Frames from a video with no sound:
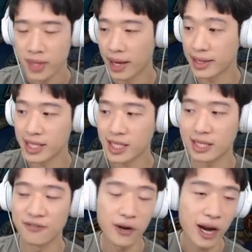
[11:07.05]
And this
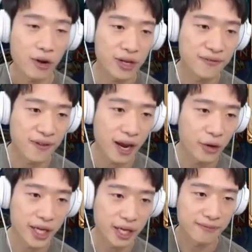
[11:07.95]
is very
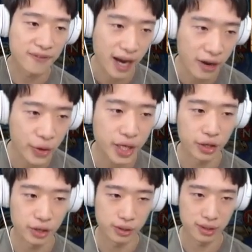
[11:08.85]

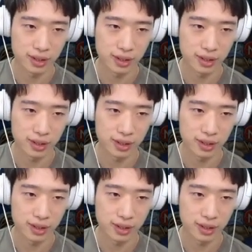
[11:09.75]
good